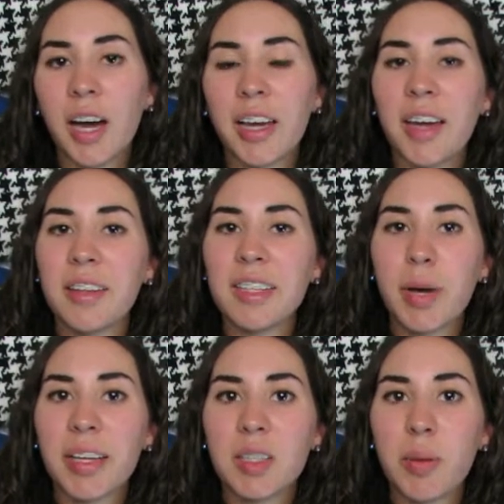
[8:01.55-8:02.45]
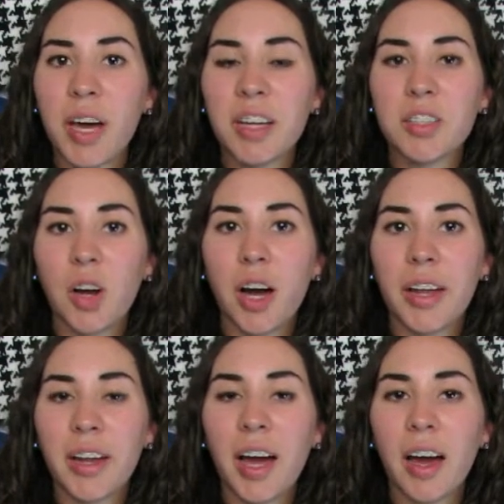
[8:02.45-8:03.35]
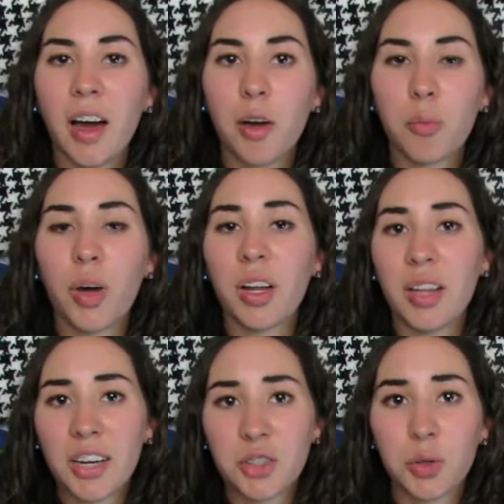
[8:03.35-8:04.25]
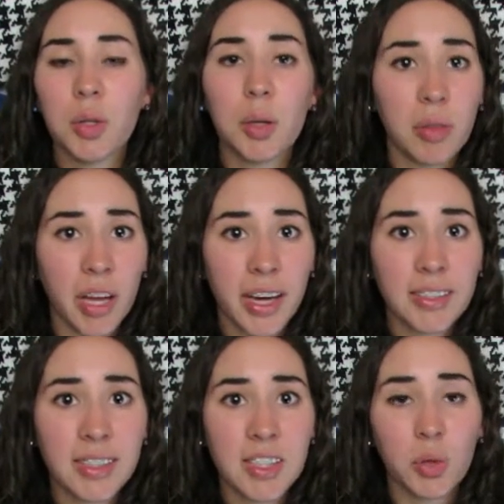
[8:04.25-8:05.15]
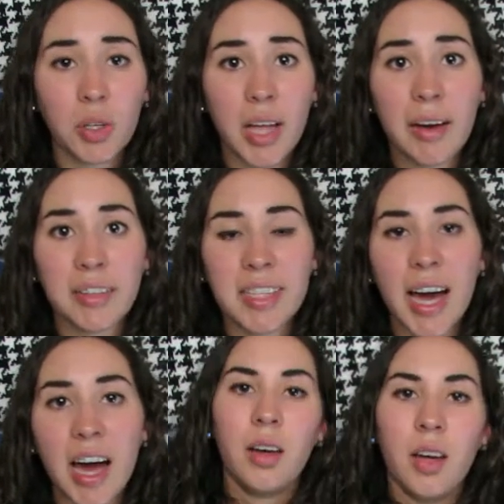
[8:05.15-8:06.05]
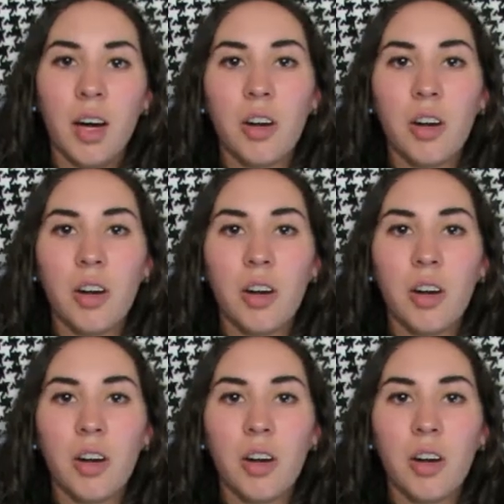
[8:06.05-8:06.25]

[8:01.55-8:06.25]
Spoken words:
Again, this might depend on what electrical appliances you are allowed to have.